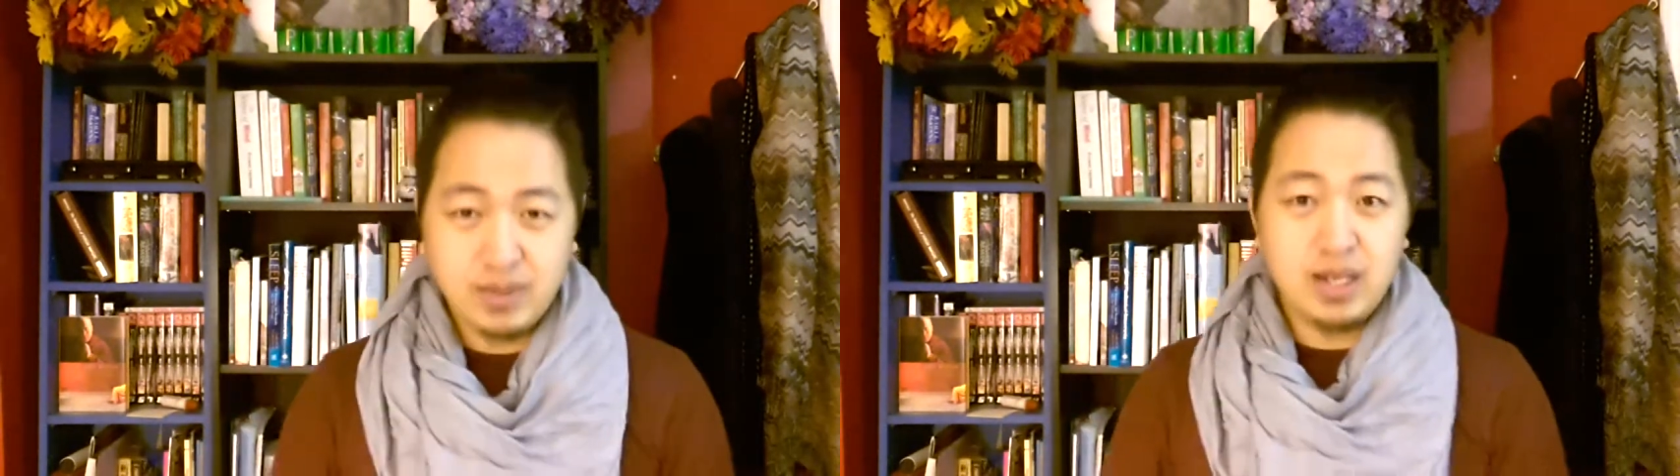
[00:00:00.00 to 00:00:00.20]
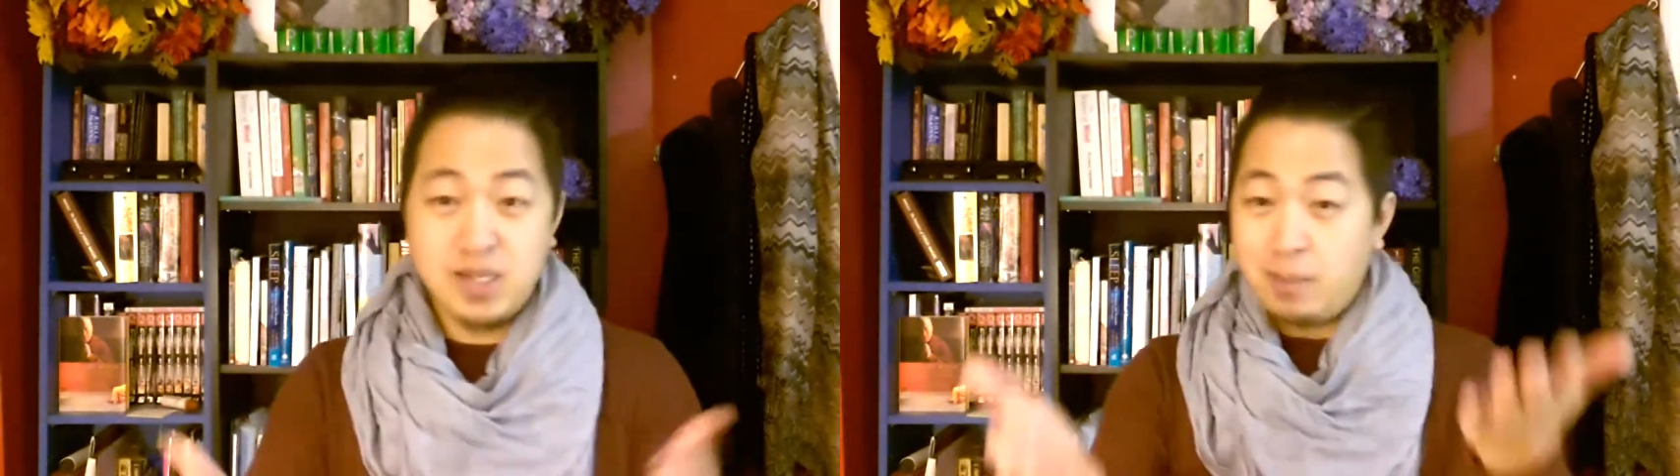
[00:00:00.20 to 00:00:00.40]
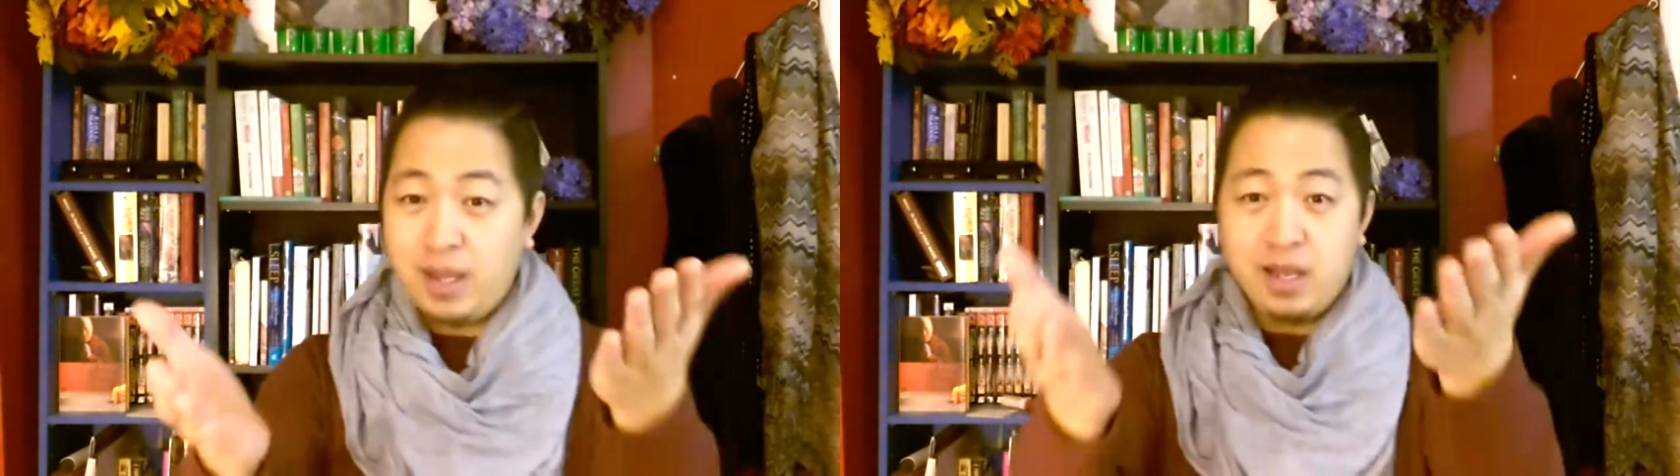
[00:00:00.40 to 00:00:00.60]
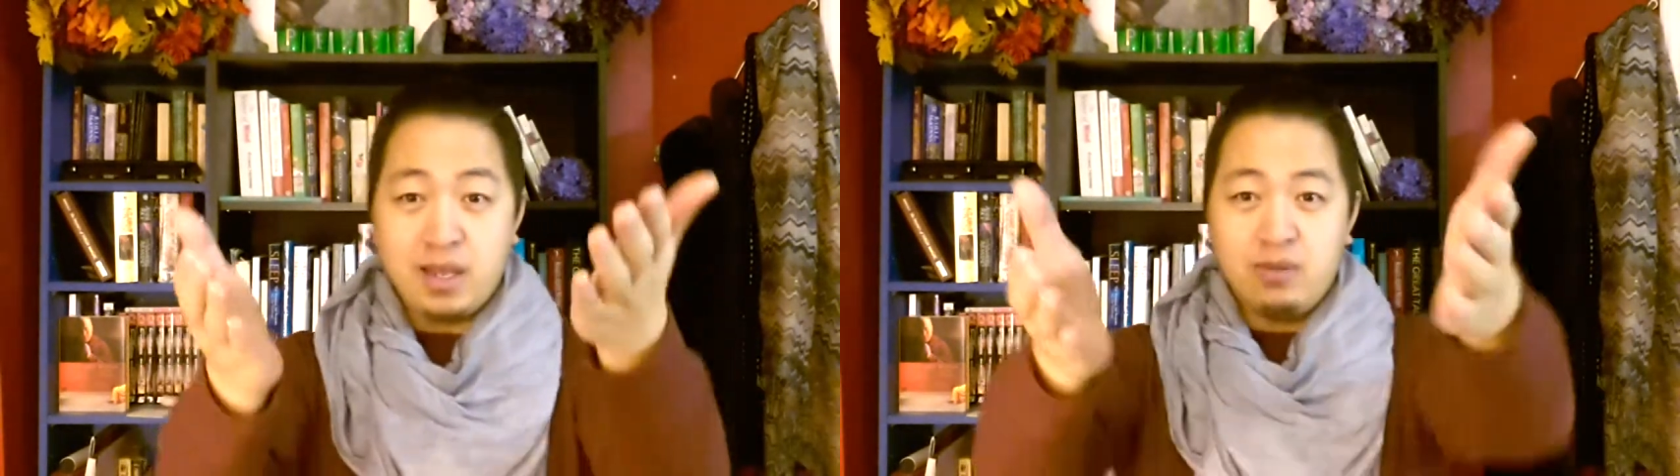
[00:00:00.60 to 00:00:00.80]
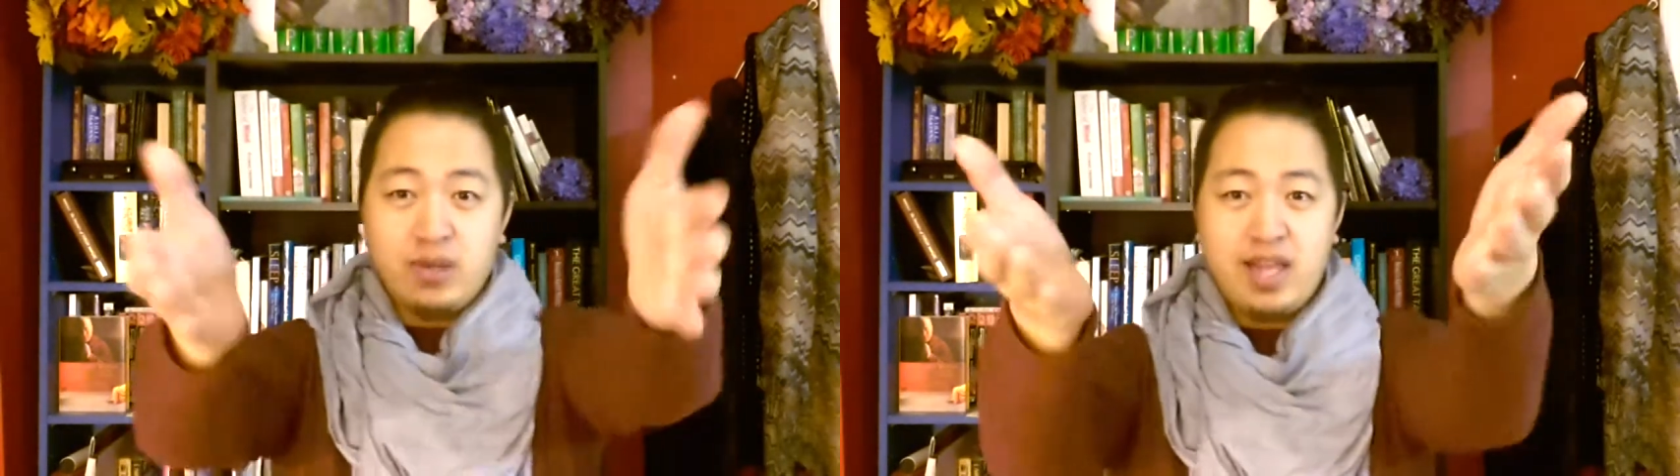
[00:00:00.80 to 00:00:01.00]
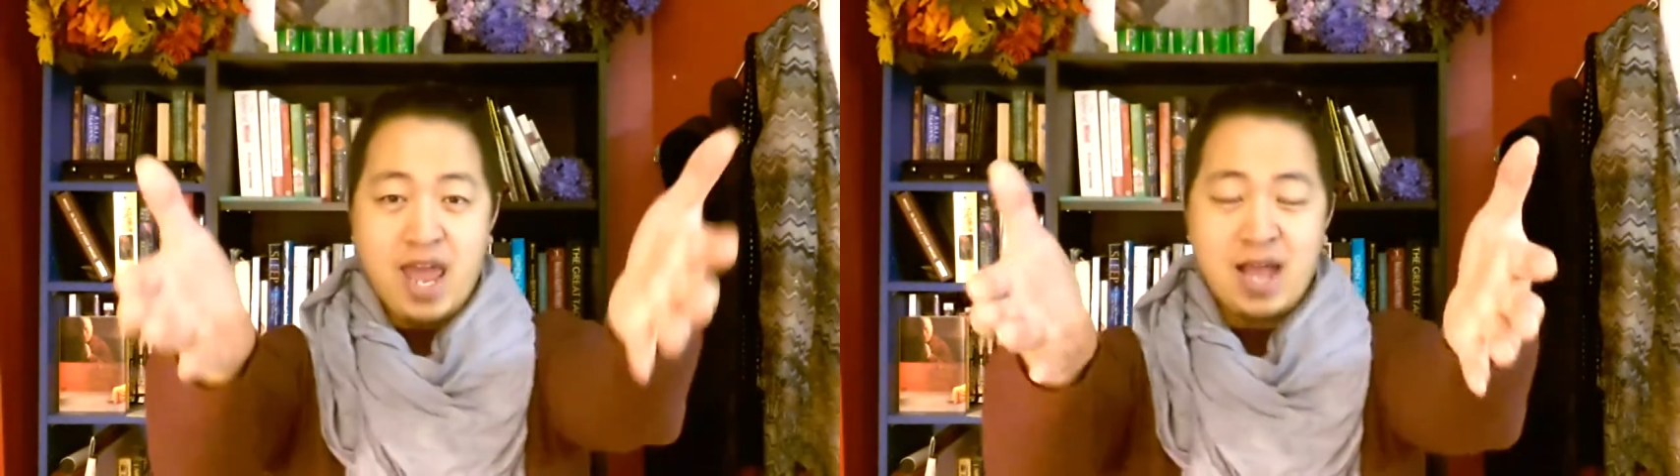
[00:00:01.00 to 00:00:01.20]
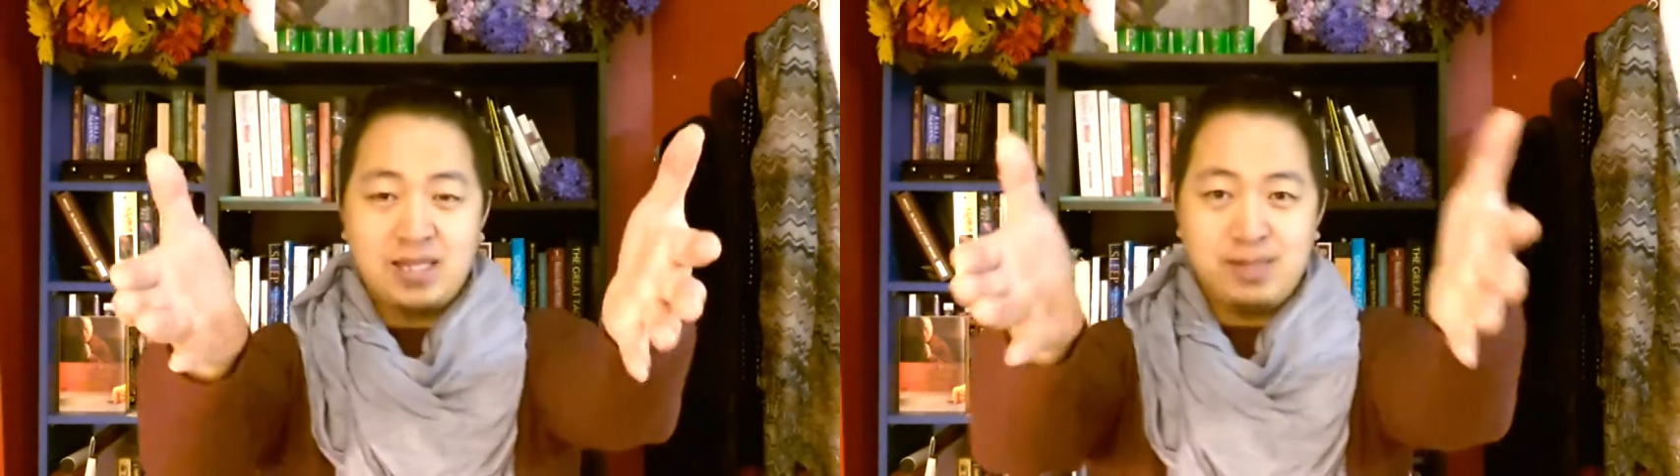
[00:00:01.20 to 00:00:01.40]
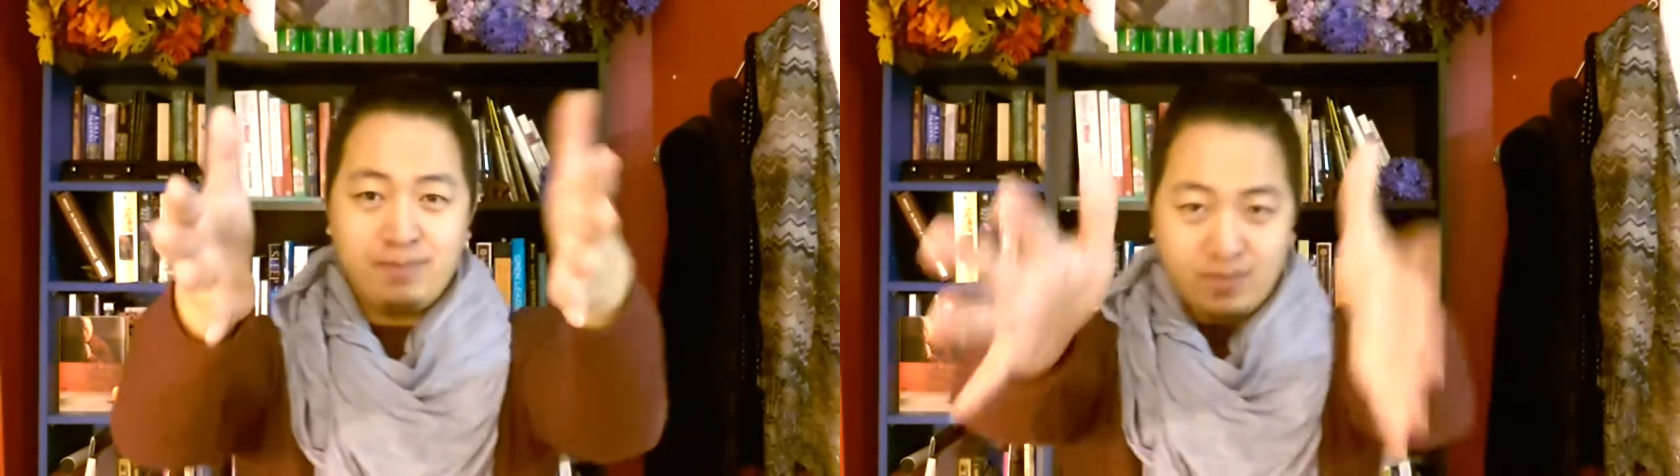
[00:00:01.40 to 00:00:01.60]
Same thing again with the
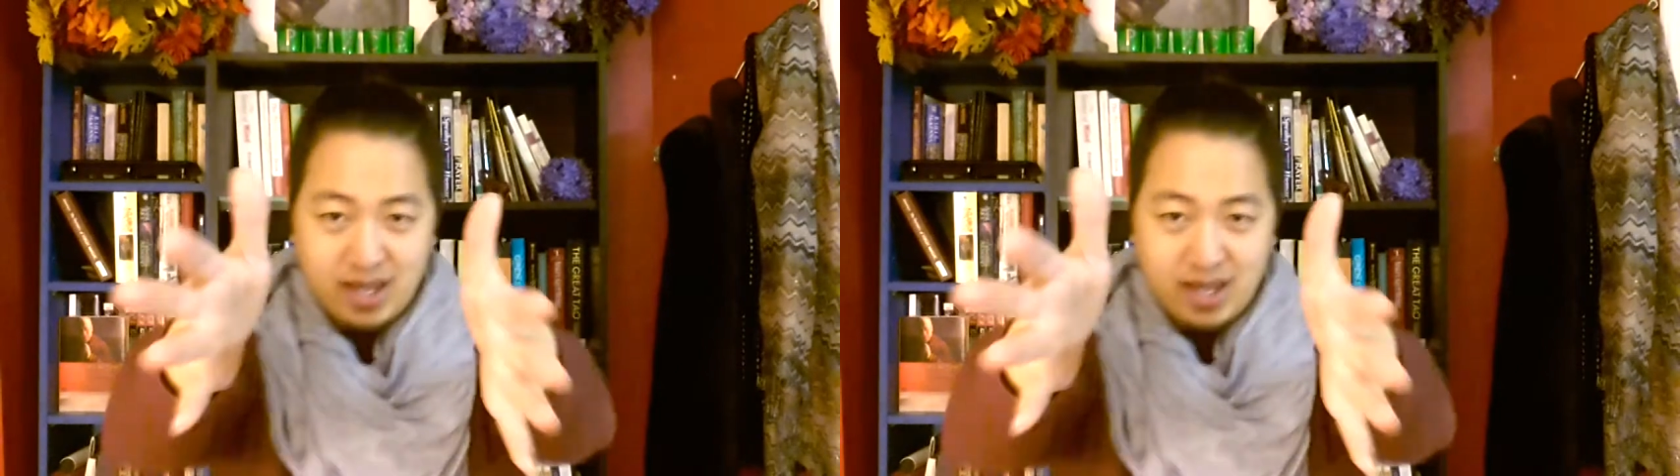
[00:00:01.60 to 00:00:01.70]
hands.